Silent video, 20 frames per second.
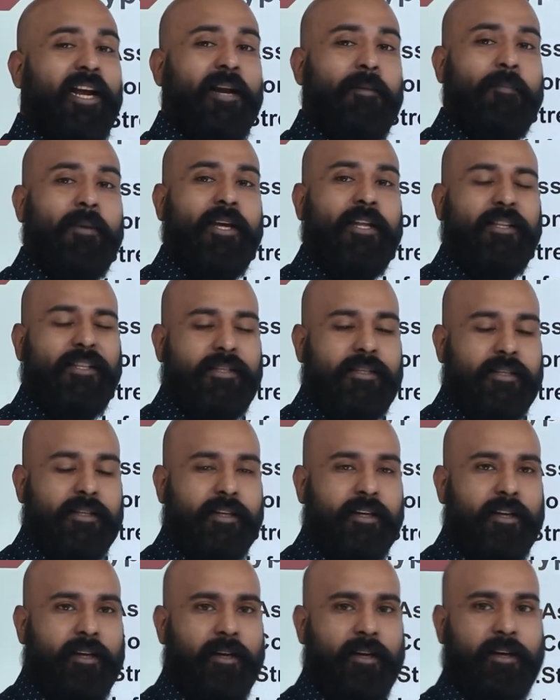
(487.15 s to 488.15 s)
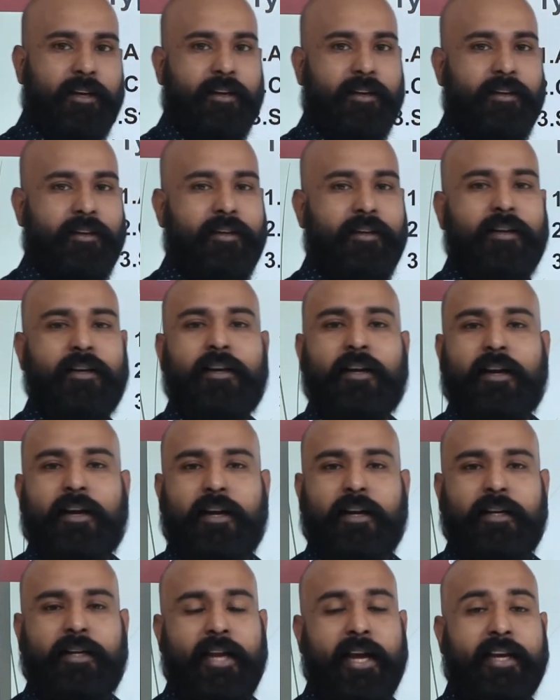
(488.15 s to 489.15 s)
it means
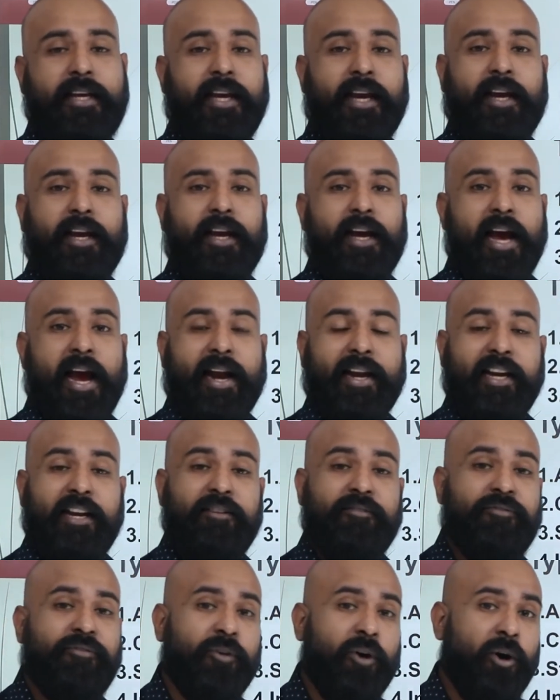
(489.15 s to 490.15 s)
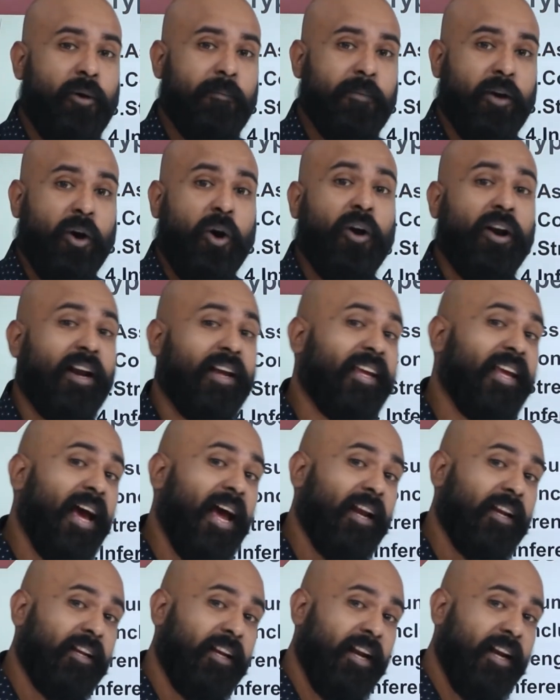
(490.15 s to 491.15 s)
taking an informed or a
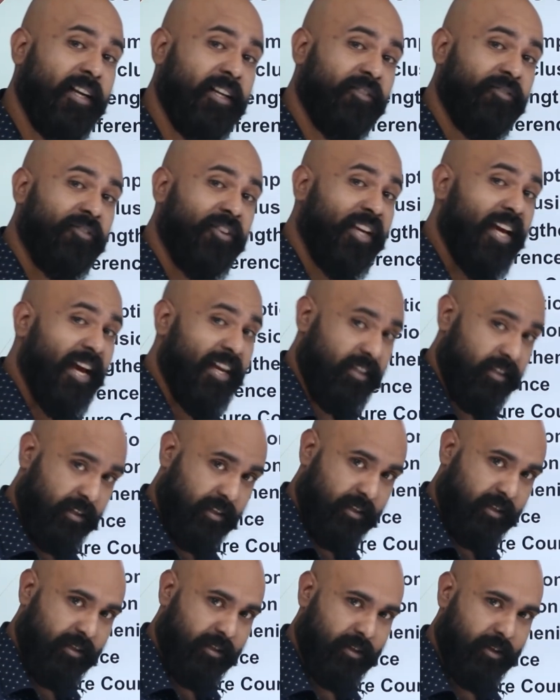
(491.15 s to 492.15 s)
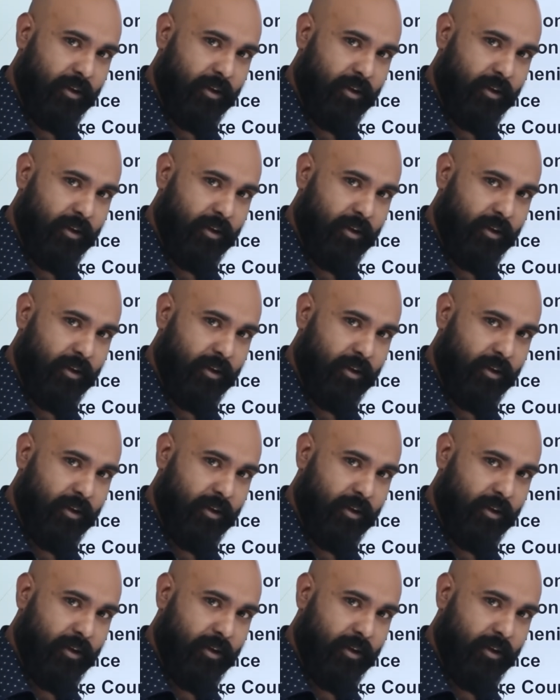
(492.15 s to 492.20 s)
calculative guess